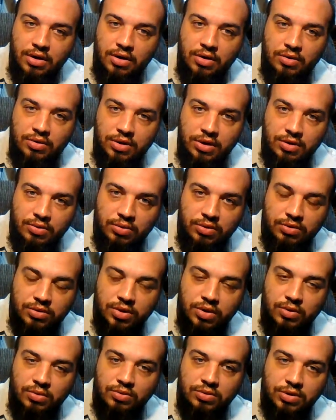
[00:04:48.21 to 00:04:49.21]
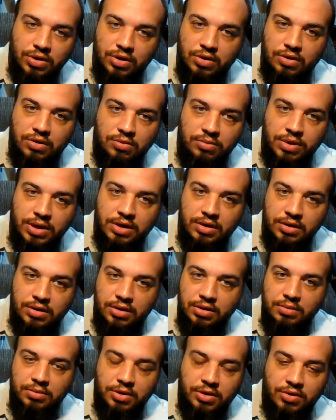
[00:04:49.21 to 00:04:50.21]
Okay, well, don't talk about the
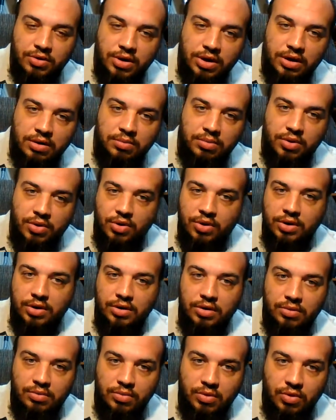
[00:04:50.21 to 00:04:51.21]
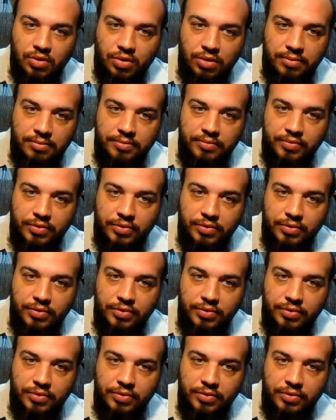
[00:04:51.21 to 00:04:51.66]
Democratic Party no more.